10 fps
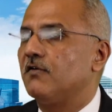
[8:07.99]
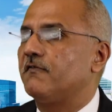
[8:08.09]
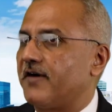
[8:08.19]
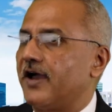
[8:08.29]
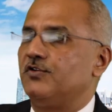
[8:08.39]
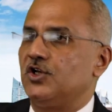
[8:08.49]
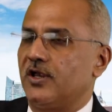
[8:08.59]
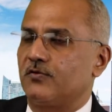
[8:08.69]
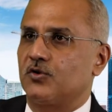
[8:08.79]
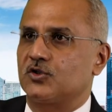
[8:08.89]
5G
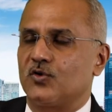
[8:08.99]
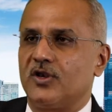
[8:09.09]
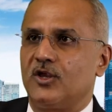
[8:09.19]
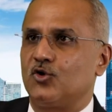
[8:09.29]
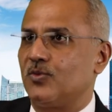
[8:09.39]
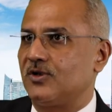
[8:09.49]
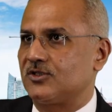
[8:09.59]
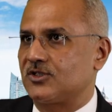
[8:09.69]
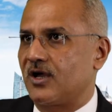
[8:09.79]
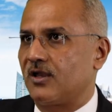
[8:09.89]
networks will need to be
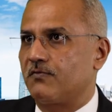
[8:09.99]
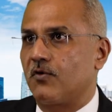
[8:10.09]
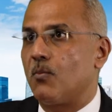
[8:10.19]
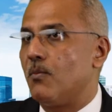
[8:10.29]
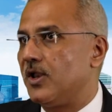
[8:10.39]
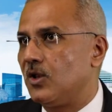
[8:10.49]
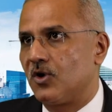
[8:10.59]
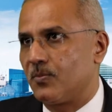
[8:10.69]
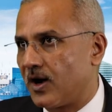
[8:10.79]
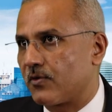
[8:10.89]
designed for
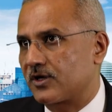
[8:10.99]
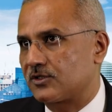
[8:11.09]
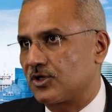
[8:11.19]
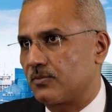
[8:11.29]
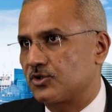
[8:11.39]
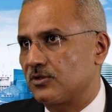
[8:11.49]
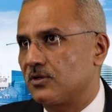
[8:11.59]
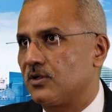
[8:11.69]
minimal power consumption.